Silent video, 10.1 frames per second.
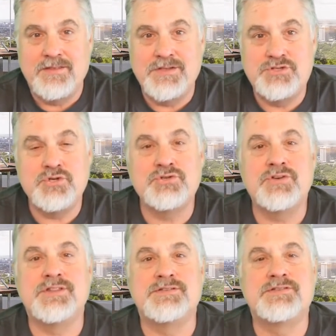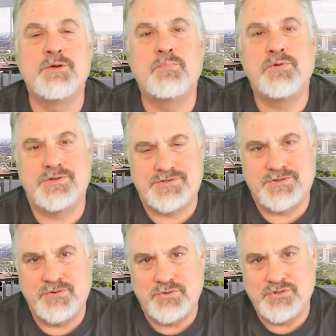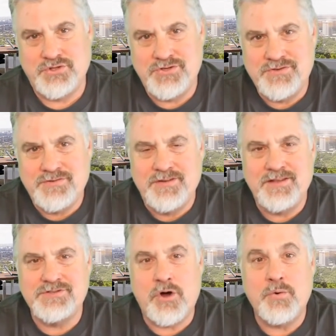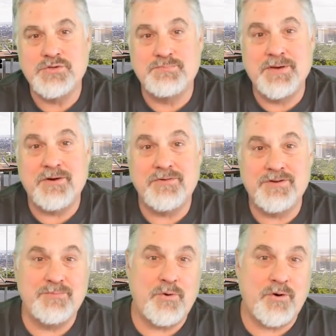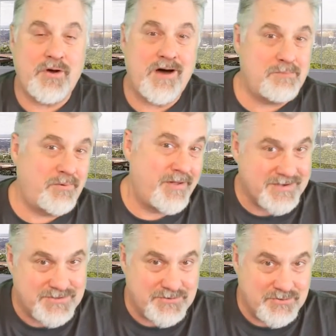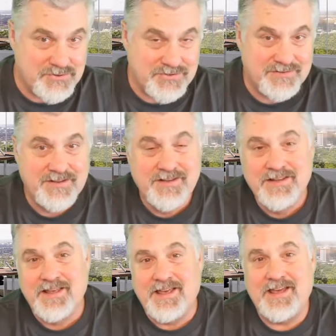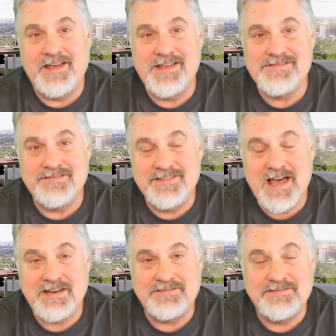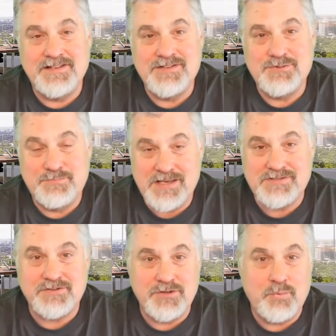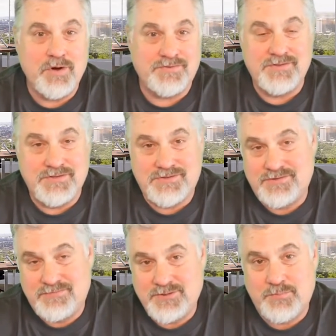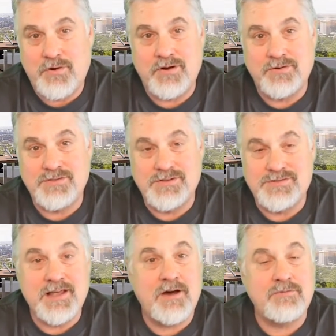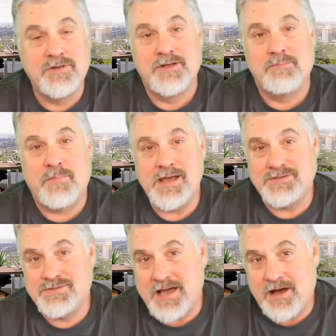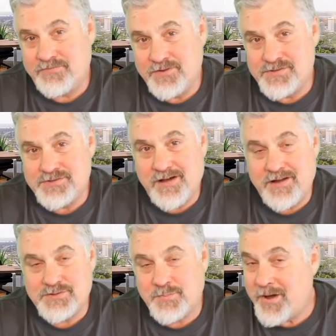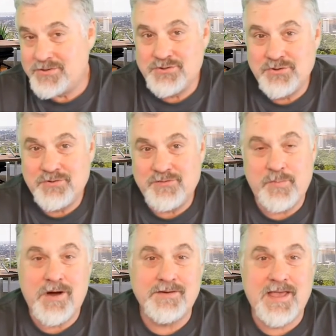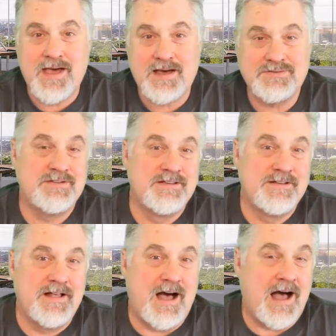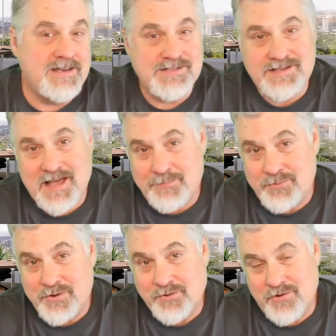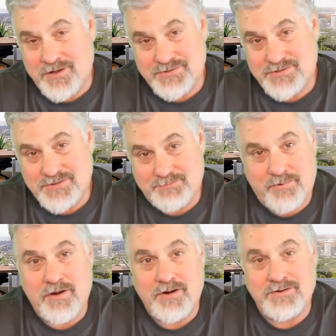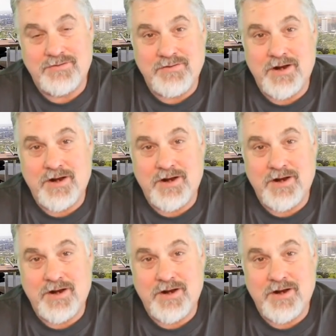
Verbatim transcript: it's usually the simplest solution is always better than a more complex solution. And that is basically what this this product is. Now, Mike's outfit is not a sponsor of the podcast. I just happened to run across this product and